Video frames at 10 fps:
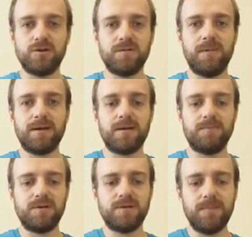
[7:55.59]
just make
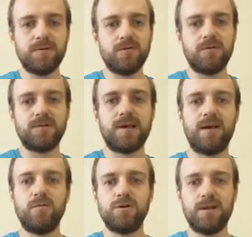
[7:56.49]
some snips on the
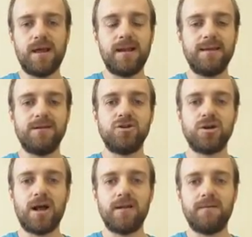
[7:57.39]
side, which then later the
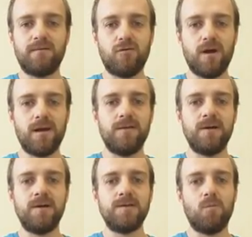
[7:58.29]
child can thread
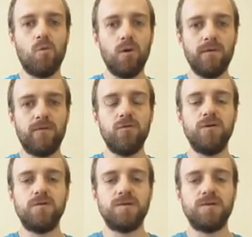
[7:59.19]
some wool through